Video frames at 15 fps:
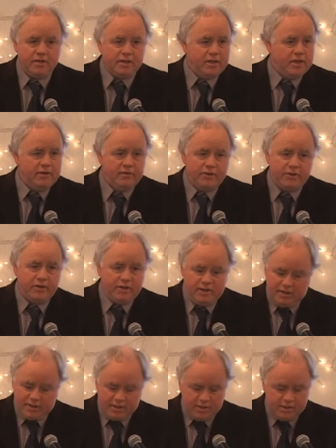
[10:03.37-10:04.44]
to the governor,
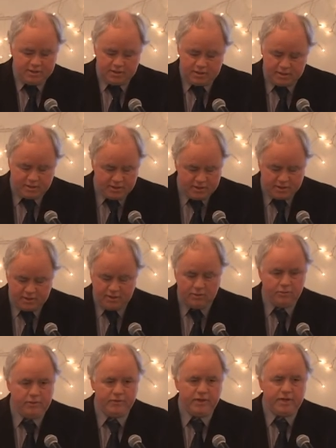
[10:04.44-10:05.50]
and he said,
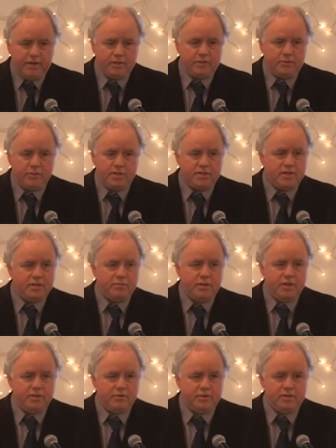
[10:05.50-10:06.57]
we've got to hit the reset
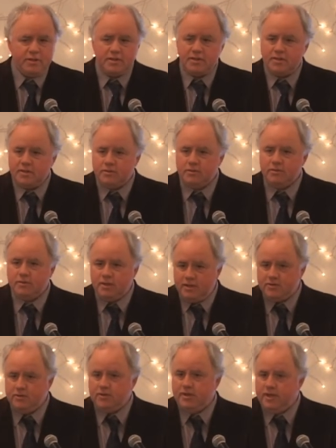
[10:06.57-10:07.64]
button with this. That's, a,
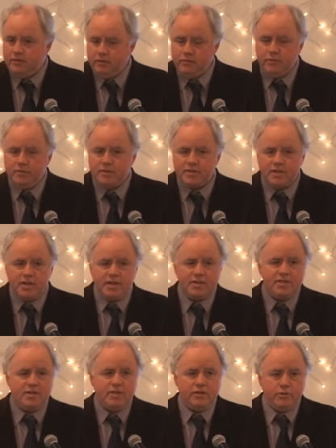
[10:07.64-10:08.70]
that's a, kind of what we've been saying,
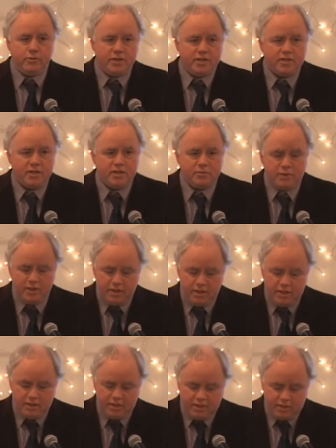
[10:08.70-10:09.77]
is hitting the reset
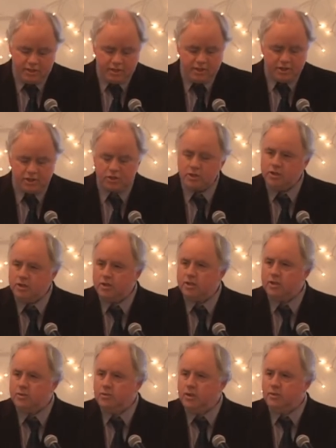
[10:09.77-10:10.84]
button, and, and take a good
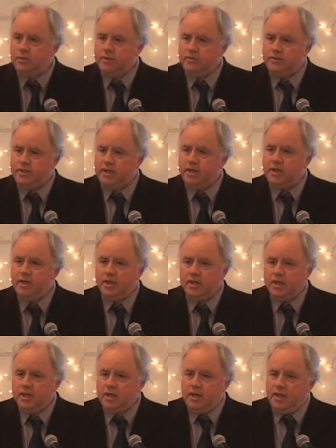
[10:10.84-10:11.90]
look at what we have done,
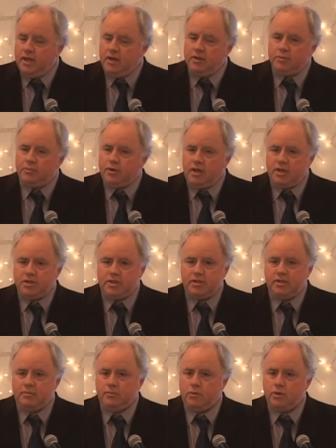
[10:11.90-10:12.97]
how the
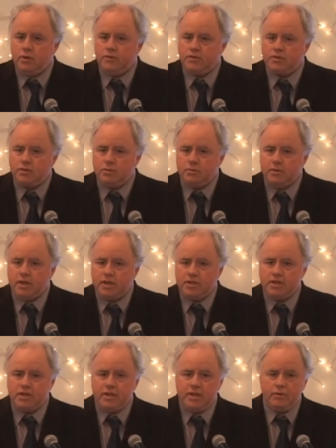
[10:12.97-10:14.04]
project had morphed so
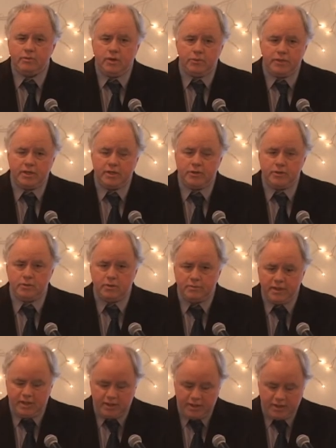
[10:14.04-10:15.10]
much, and, and what we can do
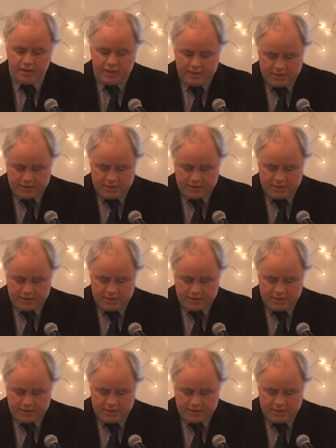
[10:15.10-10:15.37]
about it.